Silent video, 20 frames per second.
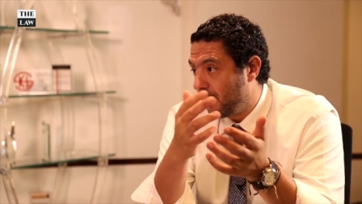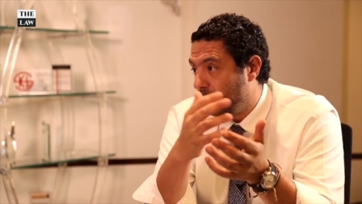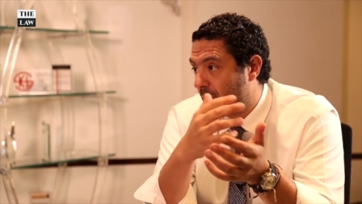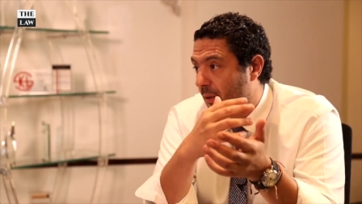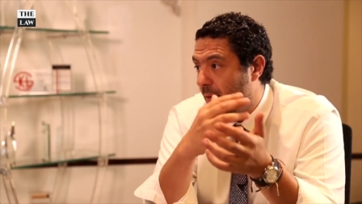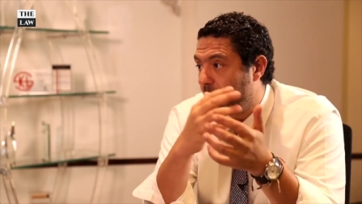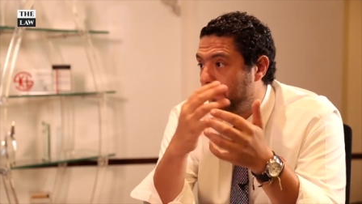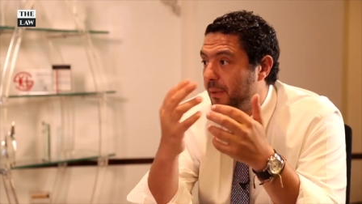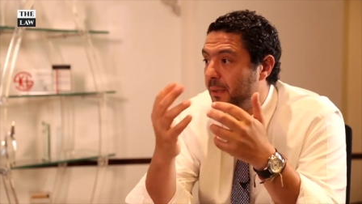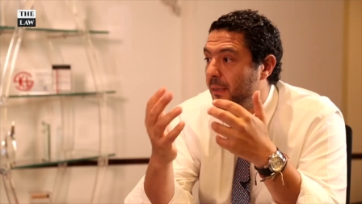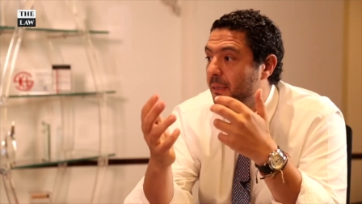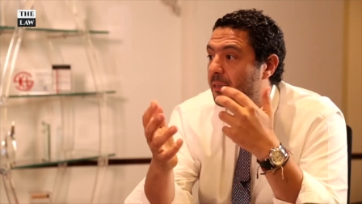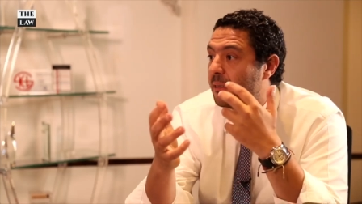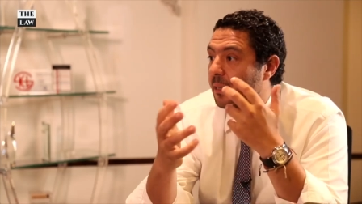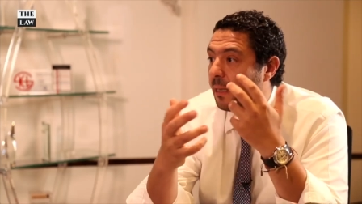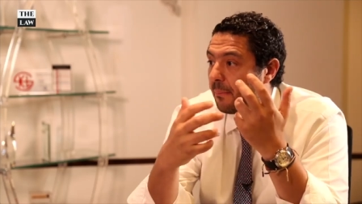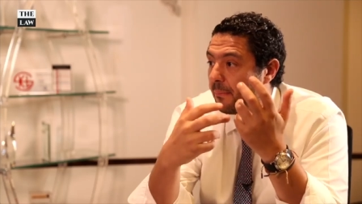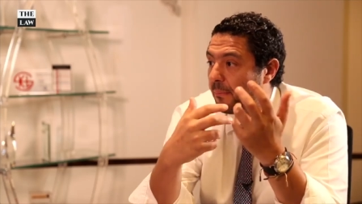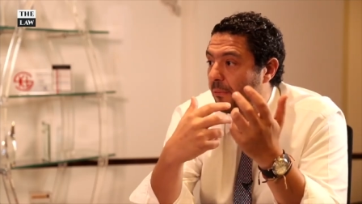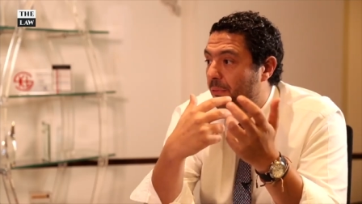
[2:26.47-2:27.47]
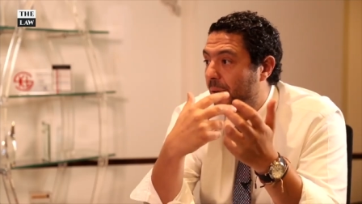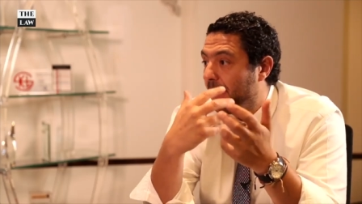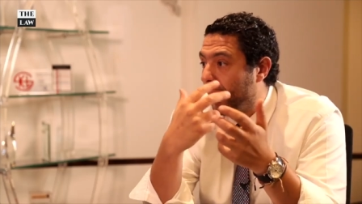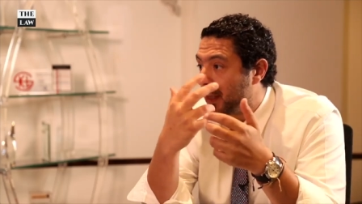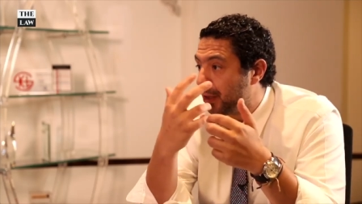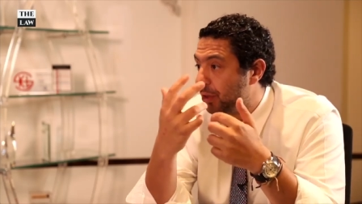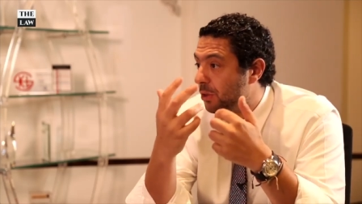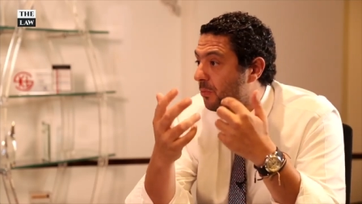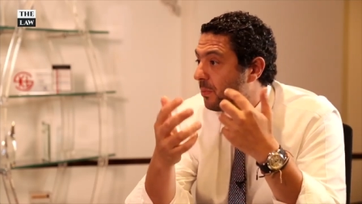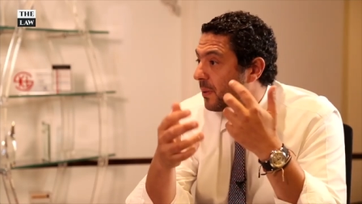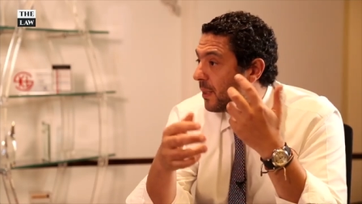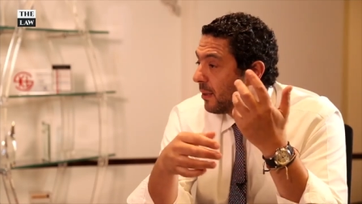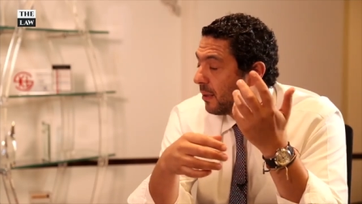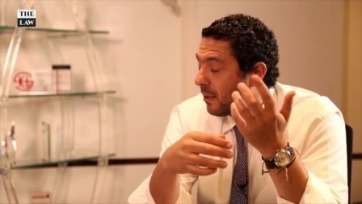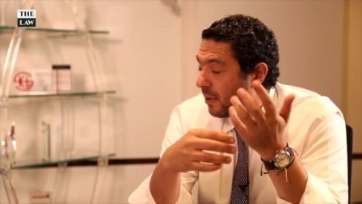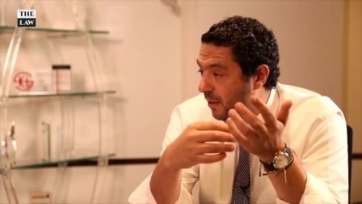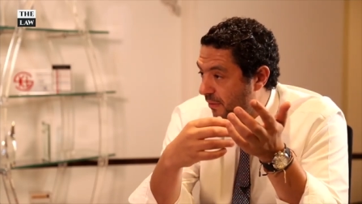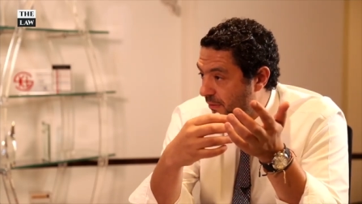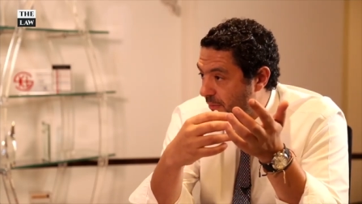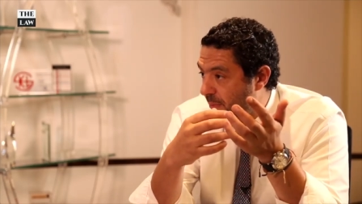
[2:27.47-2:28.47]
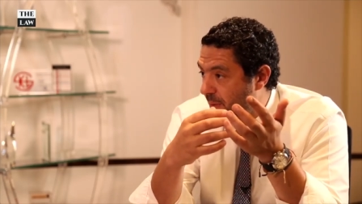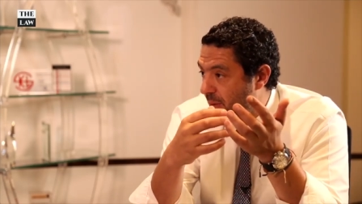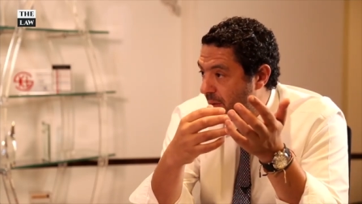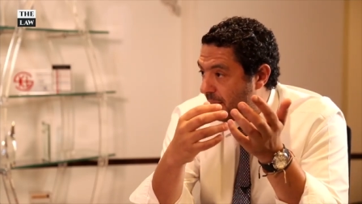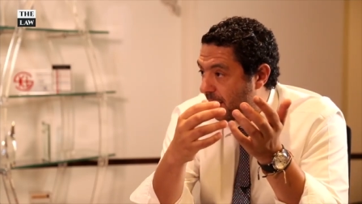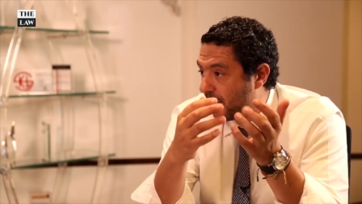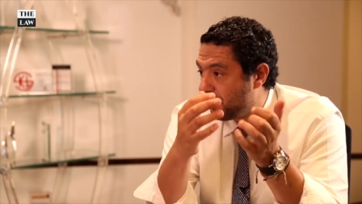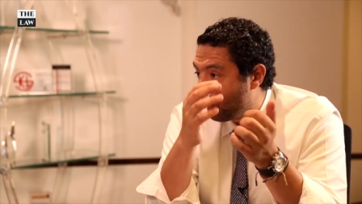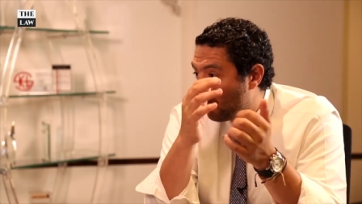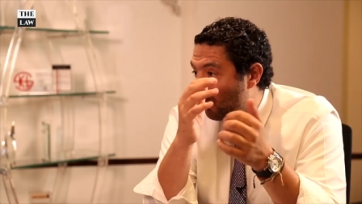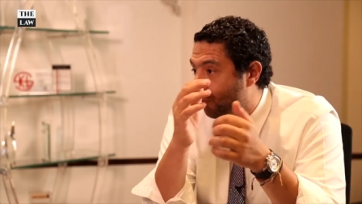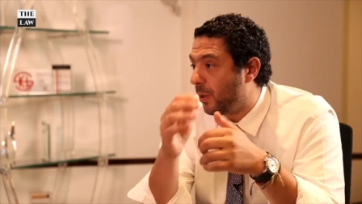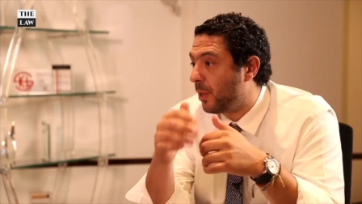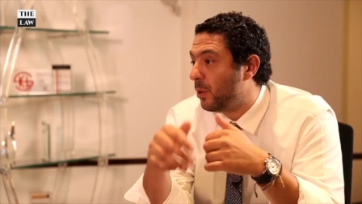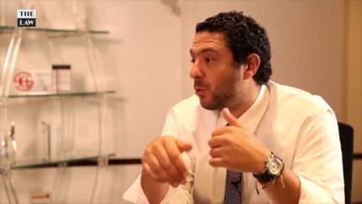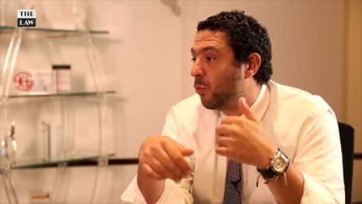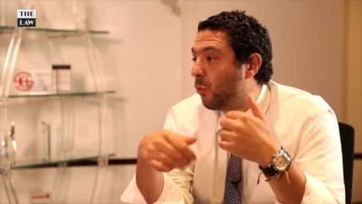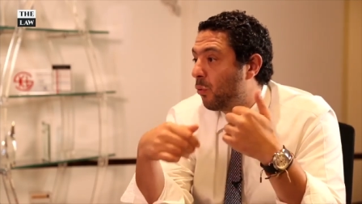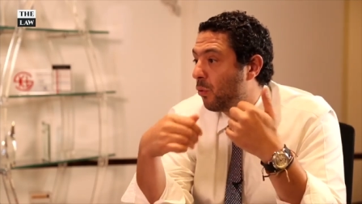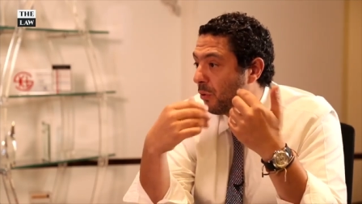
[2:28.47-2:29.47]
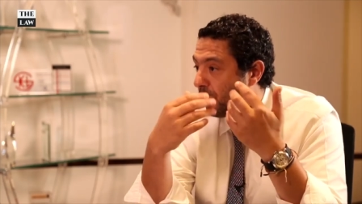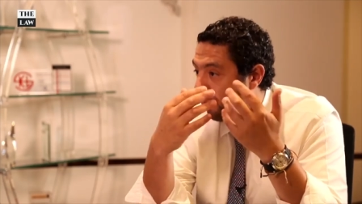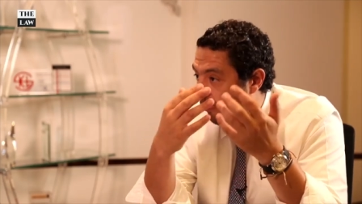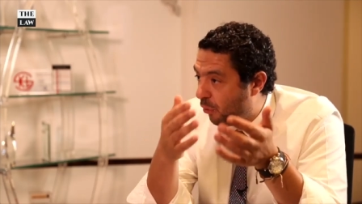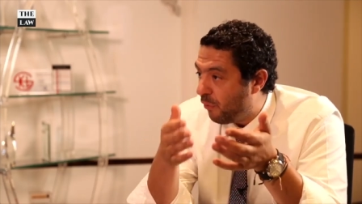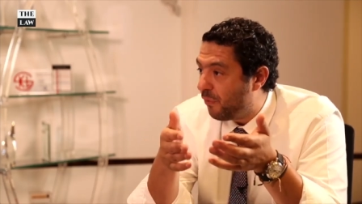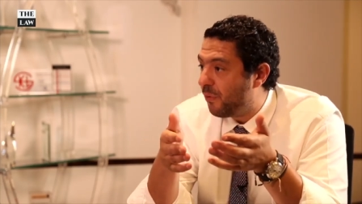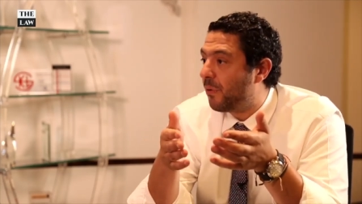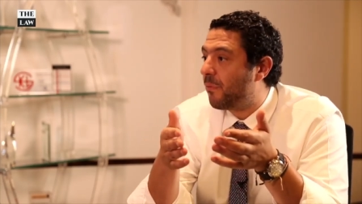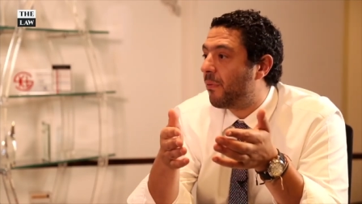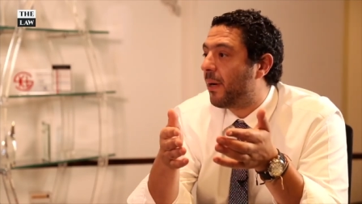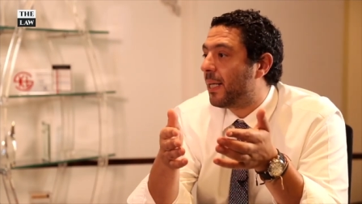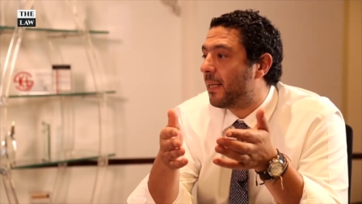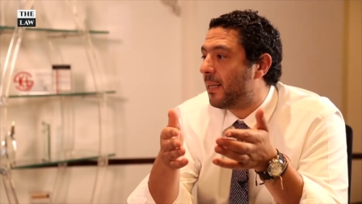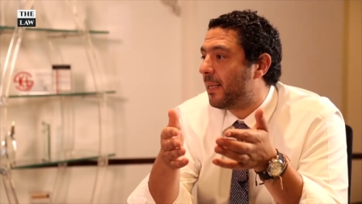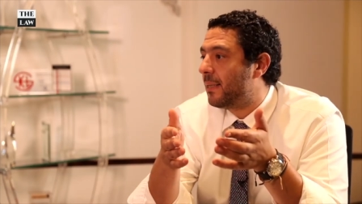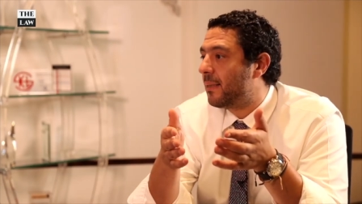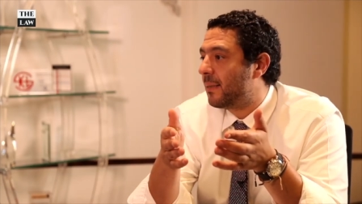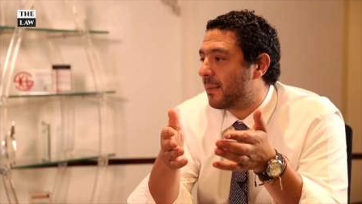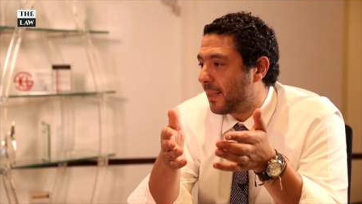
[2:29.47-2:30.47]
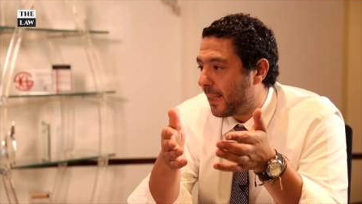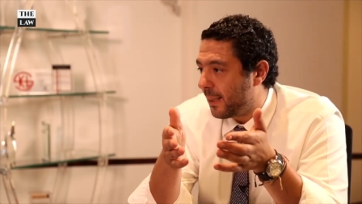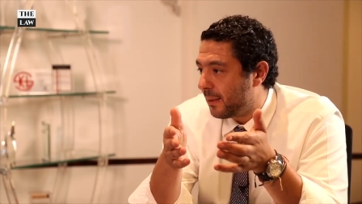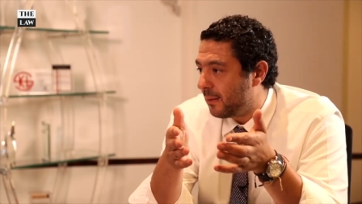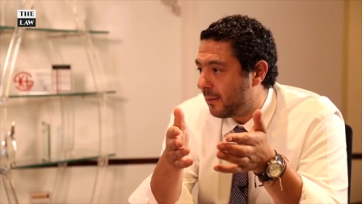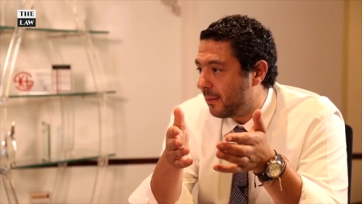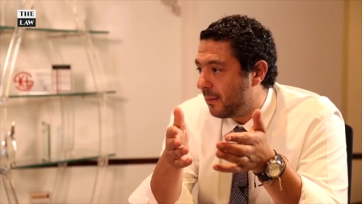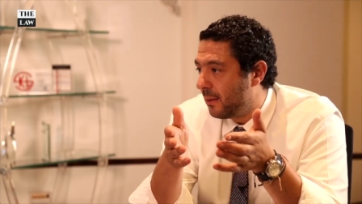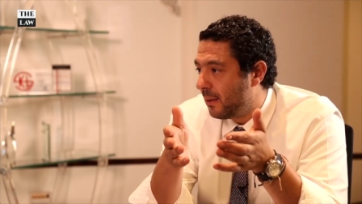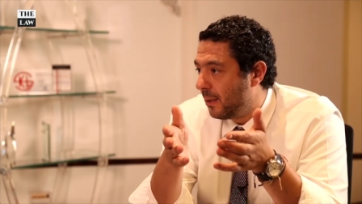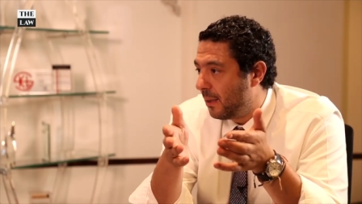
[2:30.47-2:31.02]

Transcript: there have been some reactions within the government as to try to over-regulate the sector.